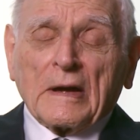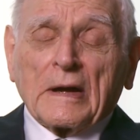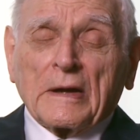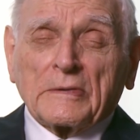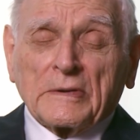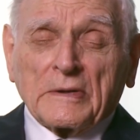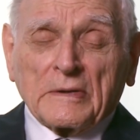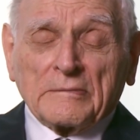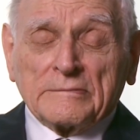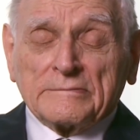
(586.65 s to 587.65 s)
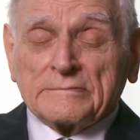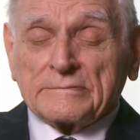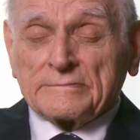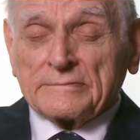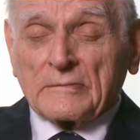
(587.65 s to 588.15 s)
And
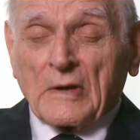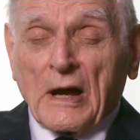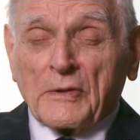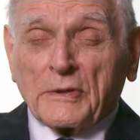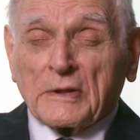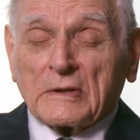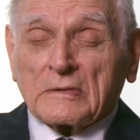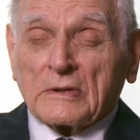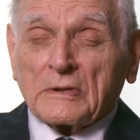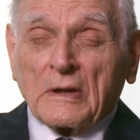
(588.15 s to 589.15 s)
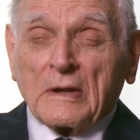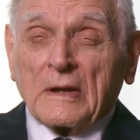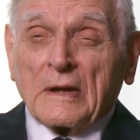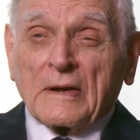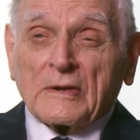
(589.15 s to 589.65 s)
I think that
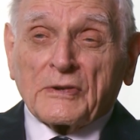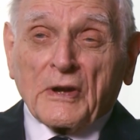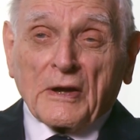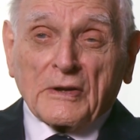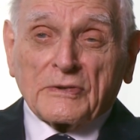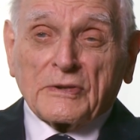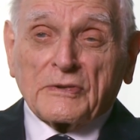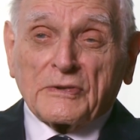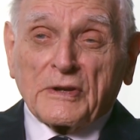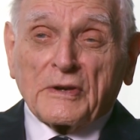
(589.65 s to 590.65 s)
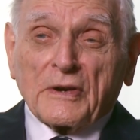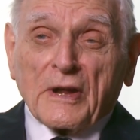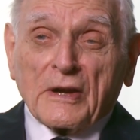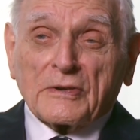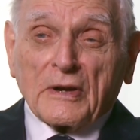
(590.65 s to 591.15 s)
science is an
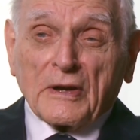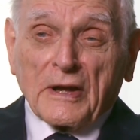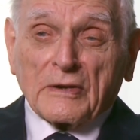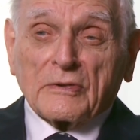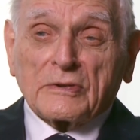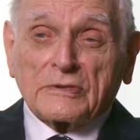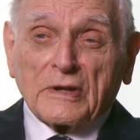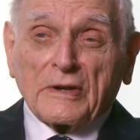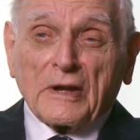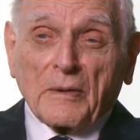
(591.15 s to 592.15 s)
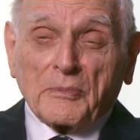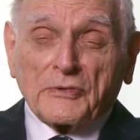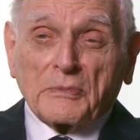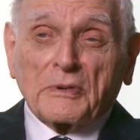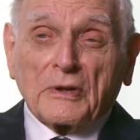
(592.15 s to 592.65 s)
international language and helps
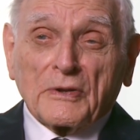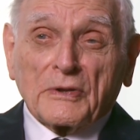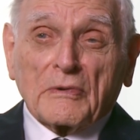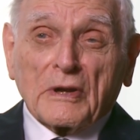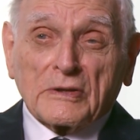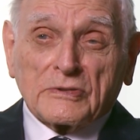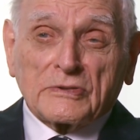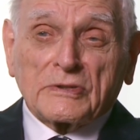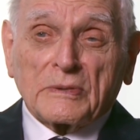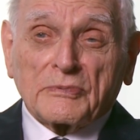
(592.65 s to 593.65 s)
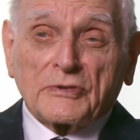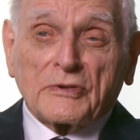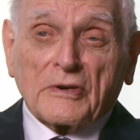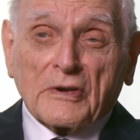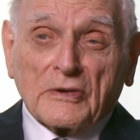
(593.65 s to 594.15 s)
to build the relationships
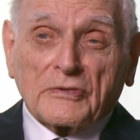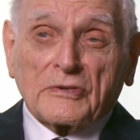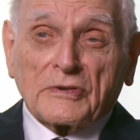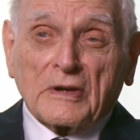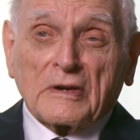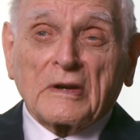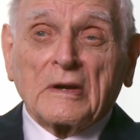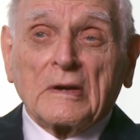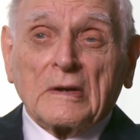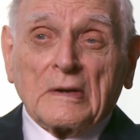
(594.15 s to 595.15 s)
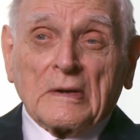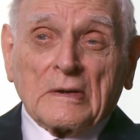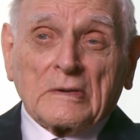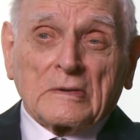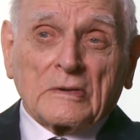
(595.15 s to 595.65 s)
that are necessary
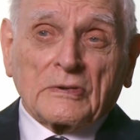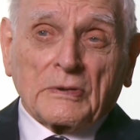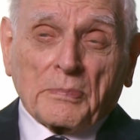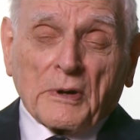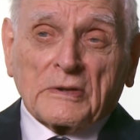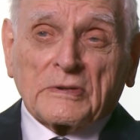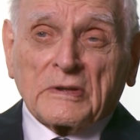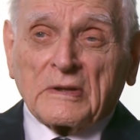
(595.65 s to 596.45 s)
to suppress